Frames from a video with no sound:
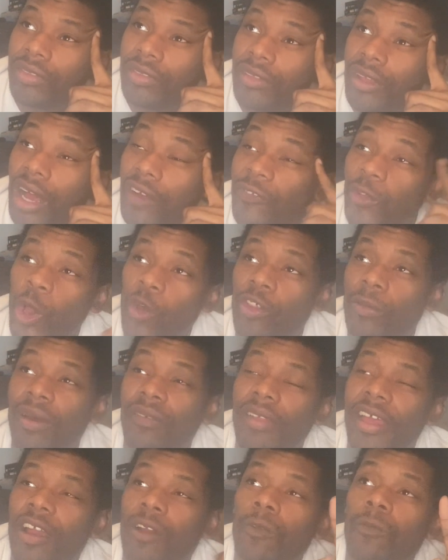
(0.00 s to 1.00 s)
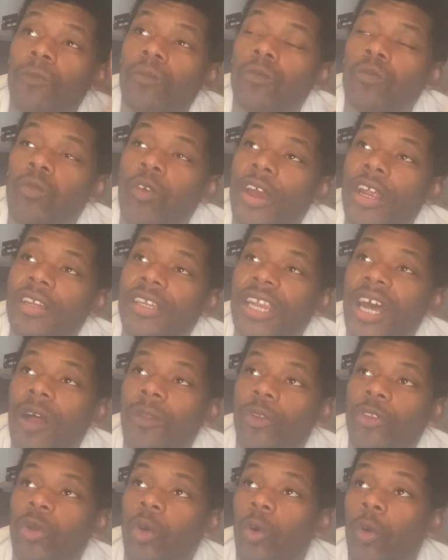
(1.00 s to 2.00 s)
a few of them have written out
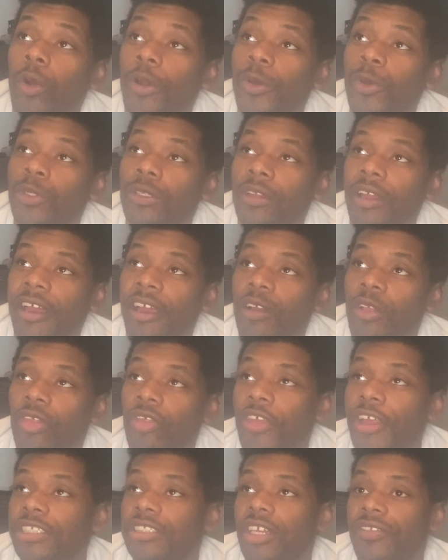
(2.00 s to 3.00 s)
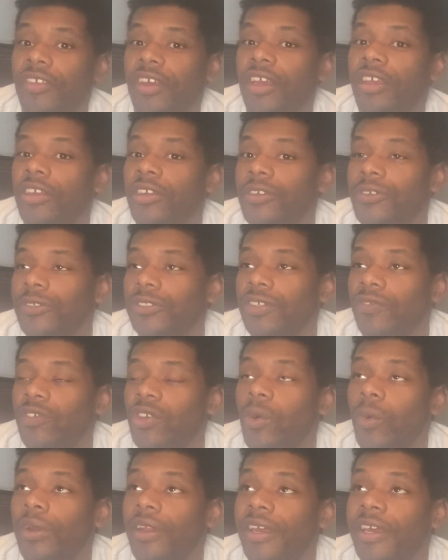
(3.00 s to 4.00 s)
tutorials on things that they use if
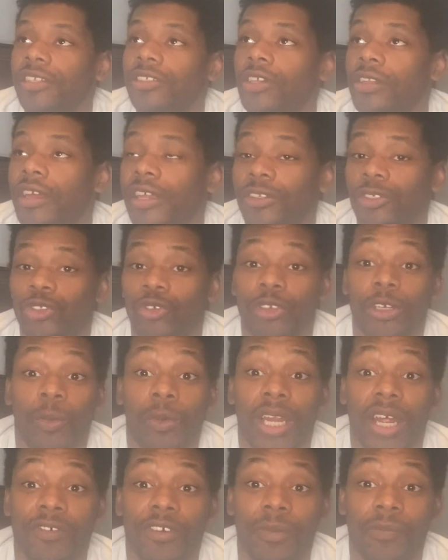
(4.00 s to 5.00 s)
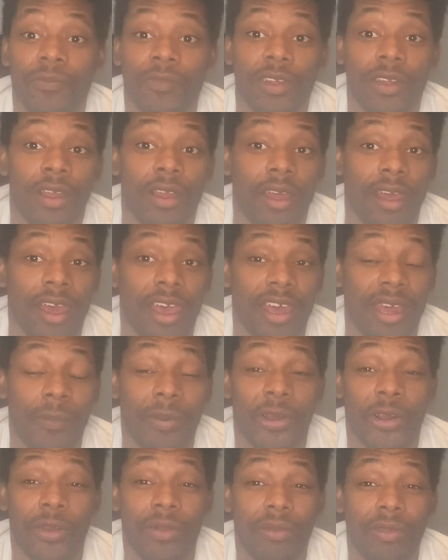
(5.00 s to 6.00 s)
you want to get into the industry or whatever. And
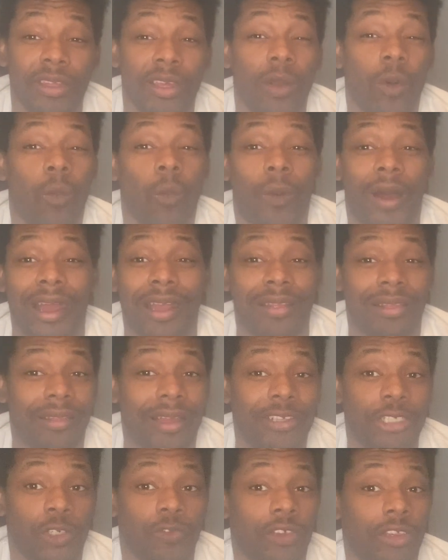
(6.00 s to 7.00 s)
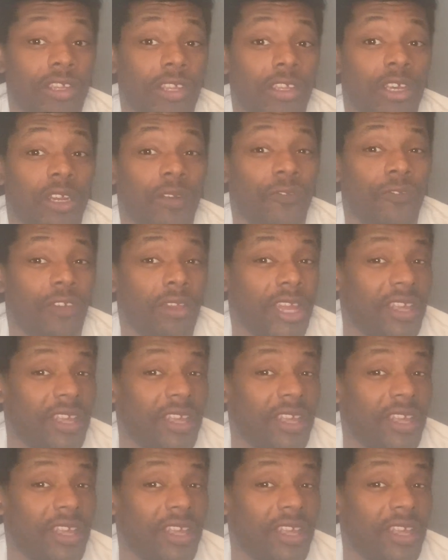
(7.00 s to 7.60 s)
apparently white lights are really good for